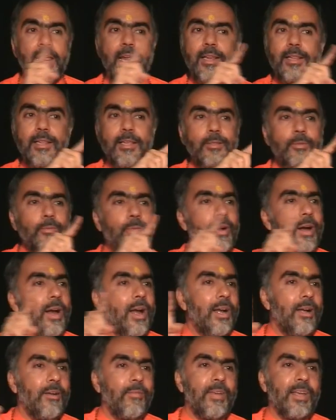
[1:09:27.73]
In this
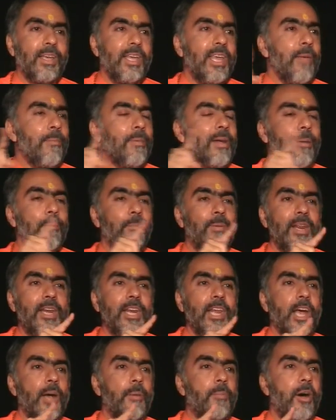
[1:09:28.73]
world, we keep
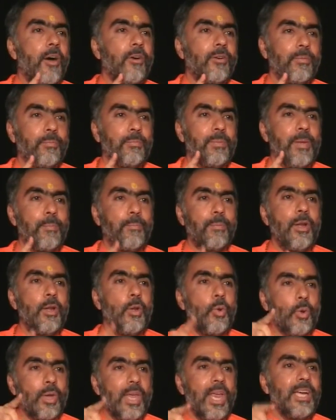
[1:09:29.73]
complaining about people
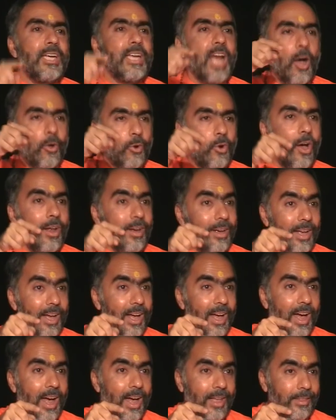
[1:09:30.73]
looking down on
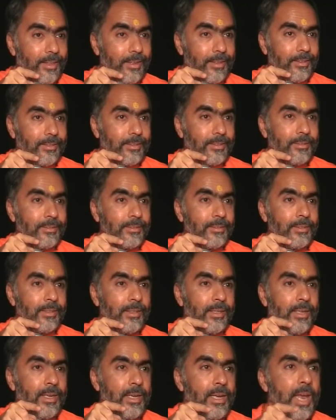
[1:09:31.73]
others.
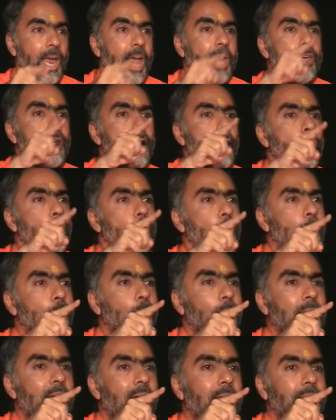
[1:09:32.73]
And you know who
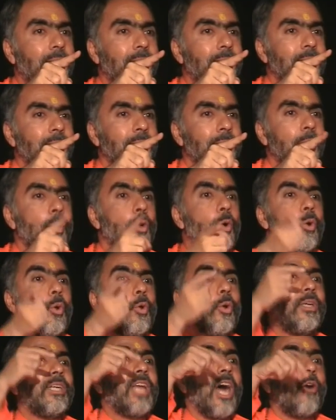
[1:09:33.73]
do that? Who
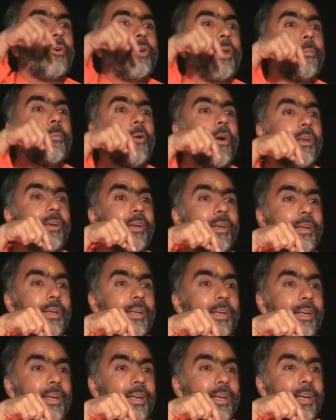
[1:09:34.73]
look down upon
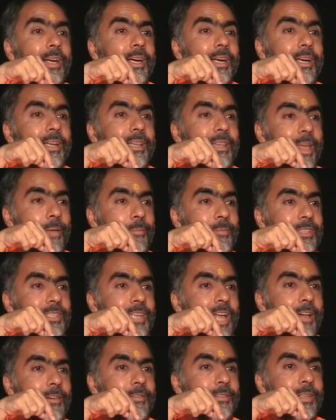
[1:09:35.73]

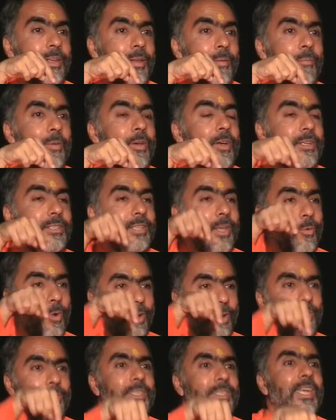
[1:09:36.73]
themselves because they
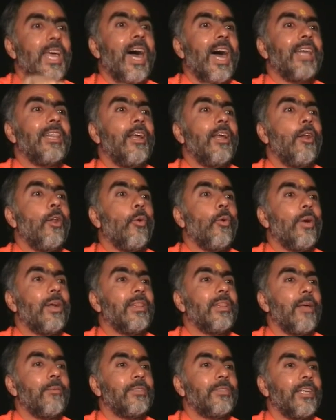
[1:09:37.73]
want to see others lower
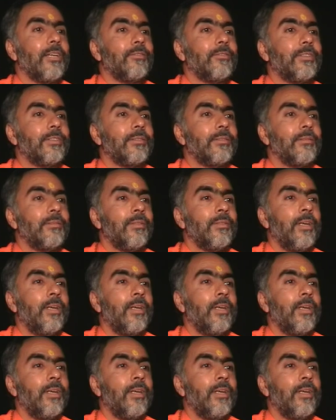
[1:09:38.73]
themselves.